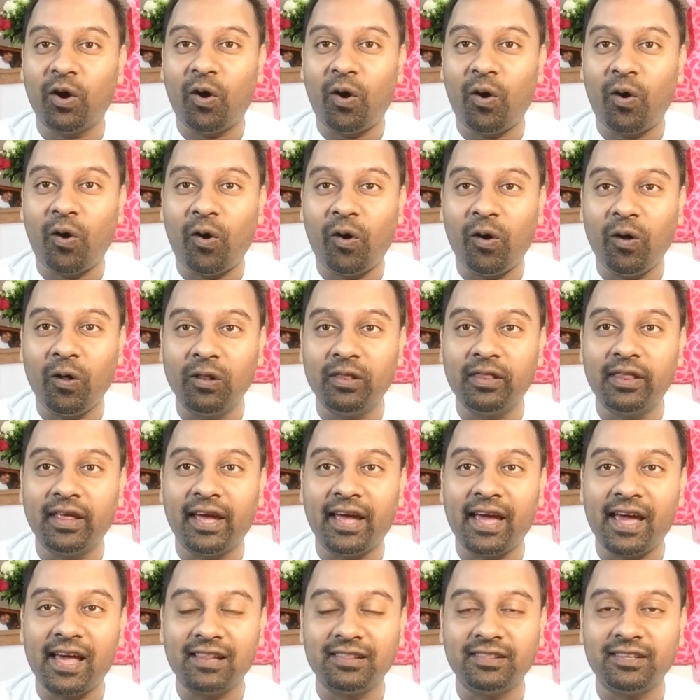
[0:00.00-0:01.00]
all the
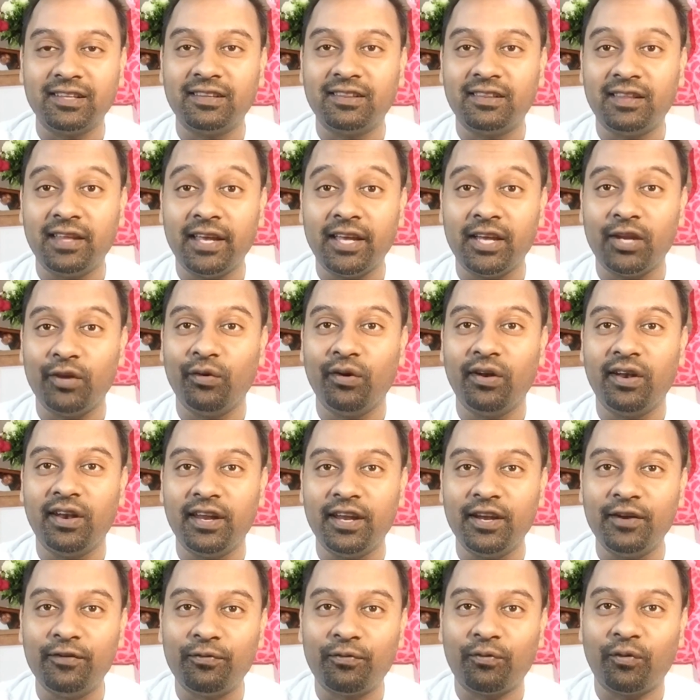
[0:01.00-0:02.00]
healthy thing you
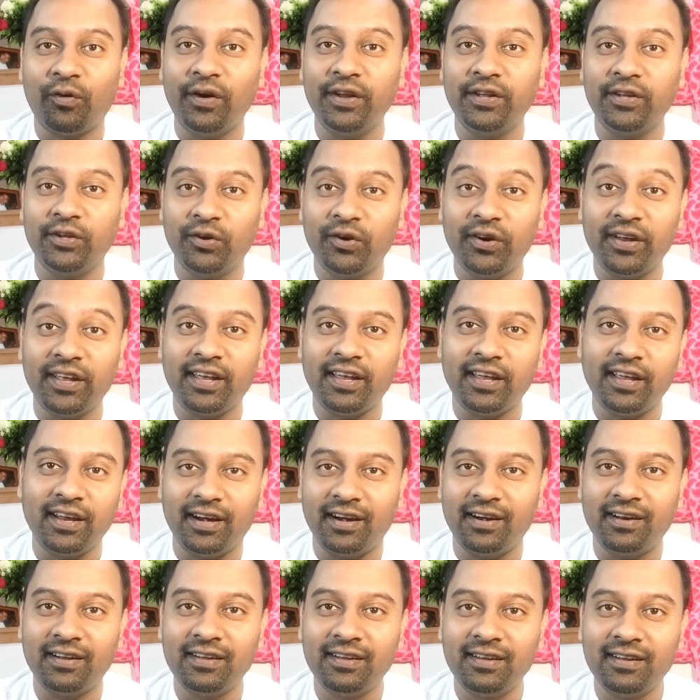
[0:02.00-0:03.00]
need for your
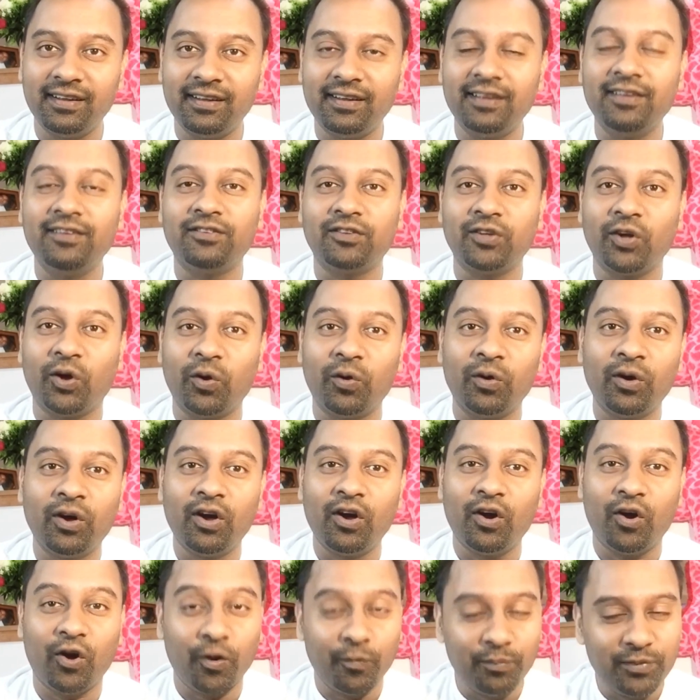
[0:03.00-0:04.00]
hair. So
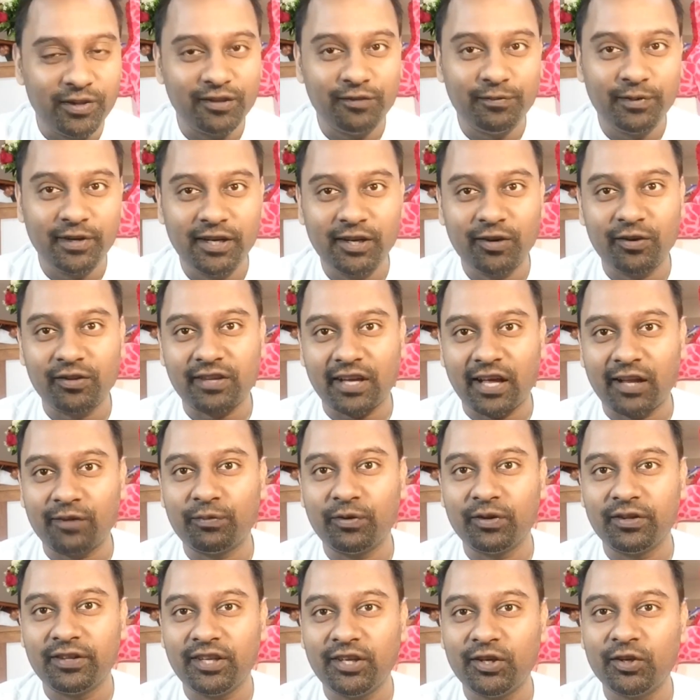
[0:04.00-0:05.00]
hope this video is
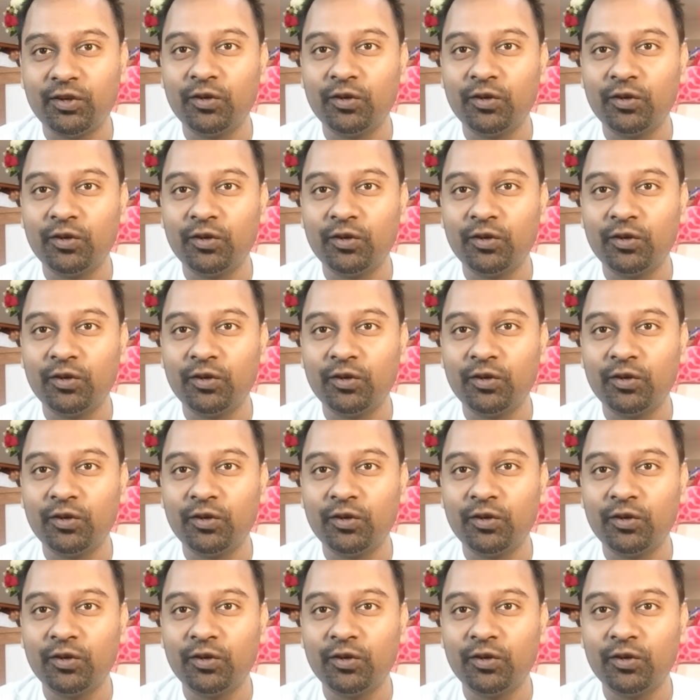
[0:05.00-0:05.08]
helpful to you.